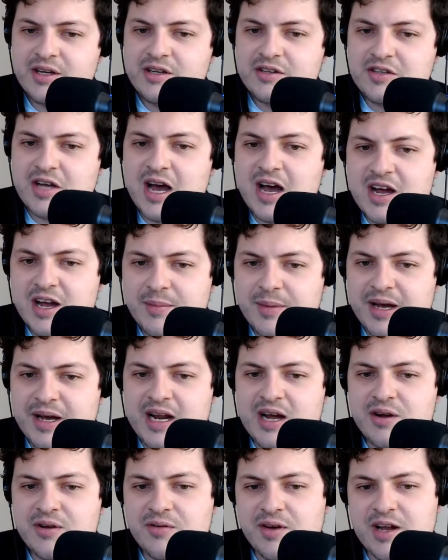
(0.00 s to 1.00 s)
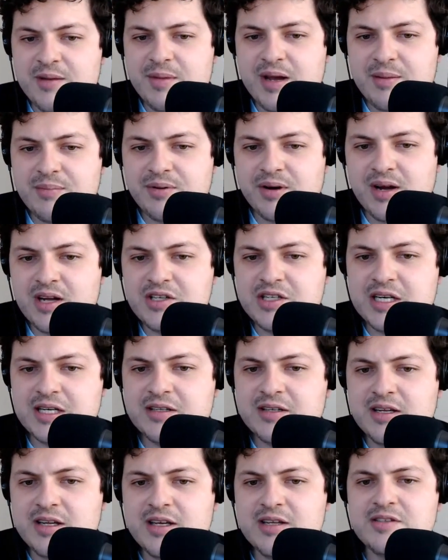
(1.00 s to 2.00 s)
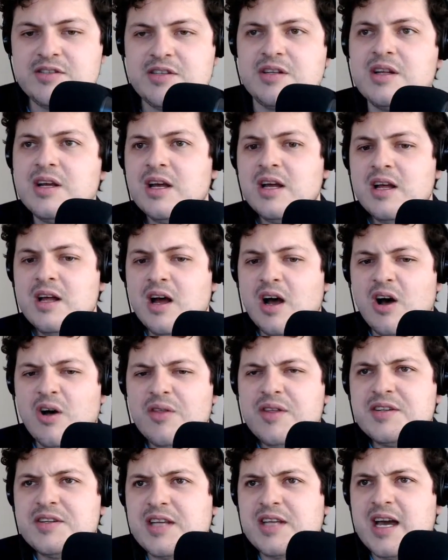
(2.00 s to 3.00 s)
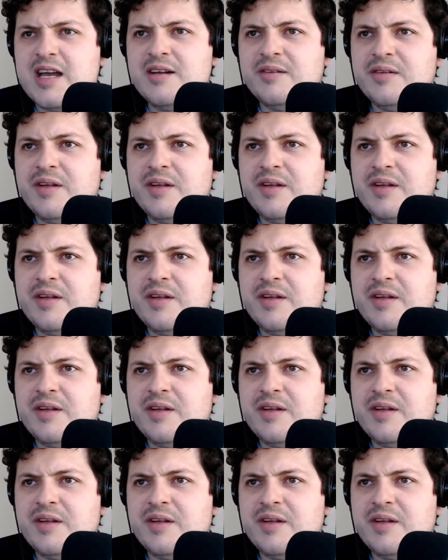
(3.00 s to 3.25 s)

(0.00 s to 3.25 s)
talk about how great my project is, and all this kind of